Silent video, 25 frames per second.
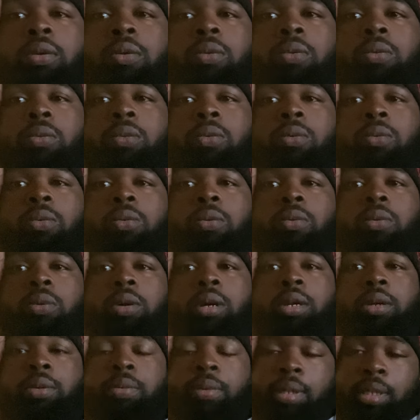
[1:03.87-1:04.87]

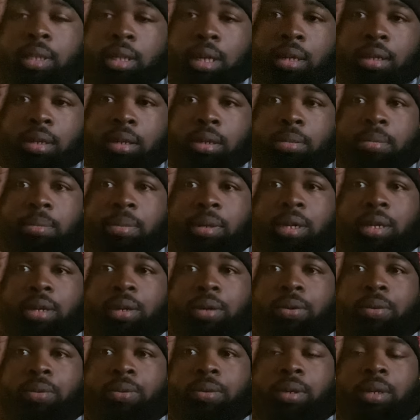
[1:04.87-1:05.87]
What are we talking
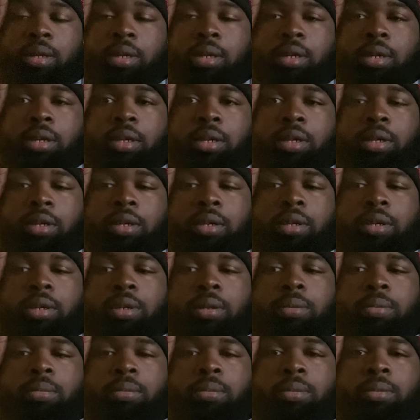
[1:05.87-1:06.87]
about
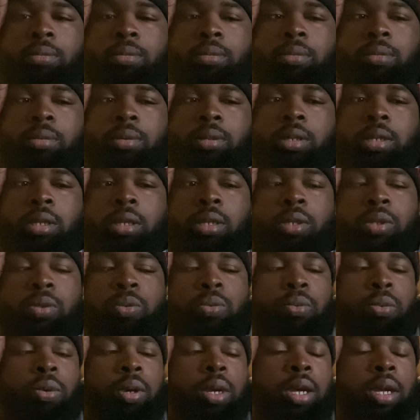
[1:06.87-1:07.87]
this
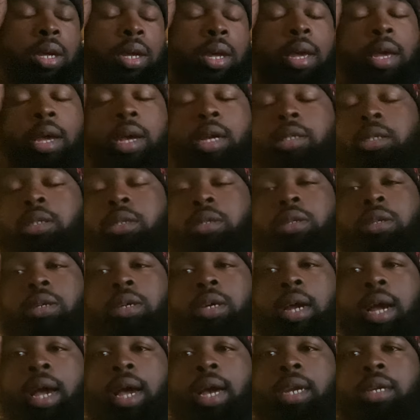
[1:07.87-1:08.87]
week?
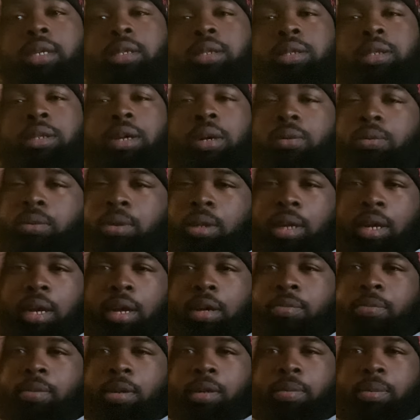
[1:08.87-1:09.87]
Actually, I don't think
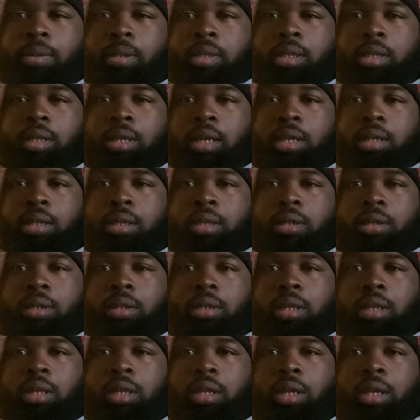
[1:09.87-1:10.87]
I've ever done this
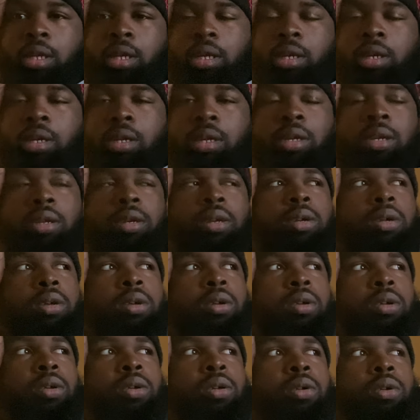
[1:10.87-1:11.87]
in the
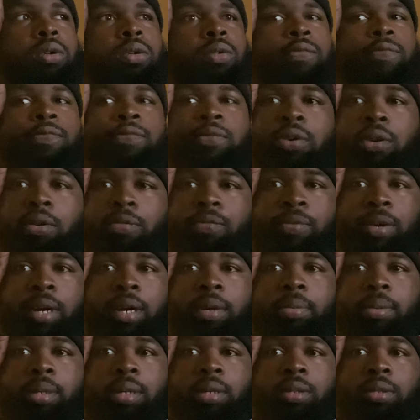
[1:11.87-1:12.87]
4 or
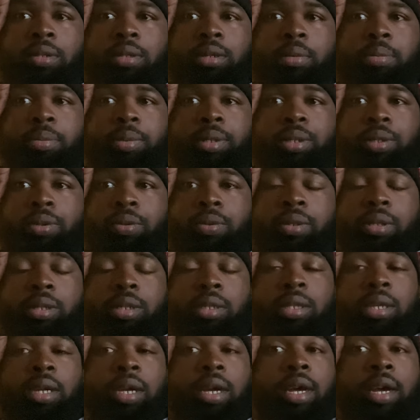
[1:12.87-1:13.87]
5 years I've been doing
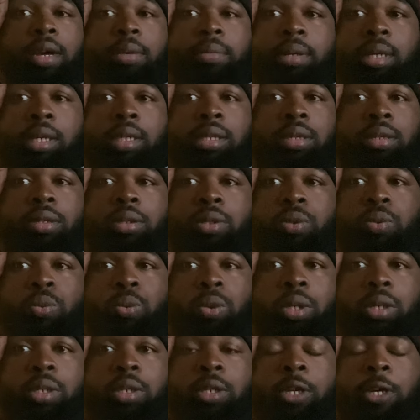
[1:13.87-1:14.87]
this. I have not done this
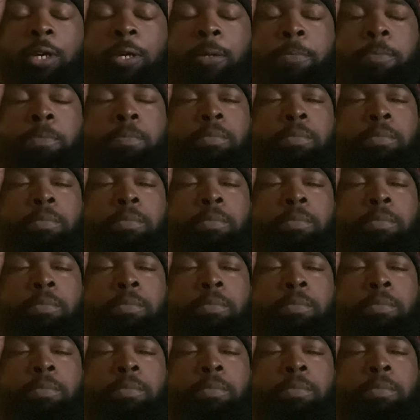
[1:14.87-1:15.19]
one time.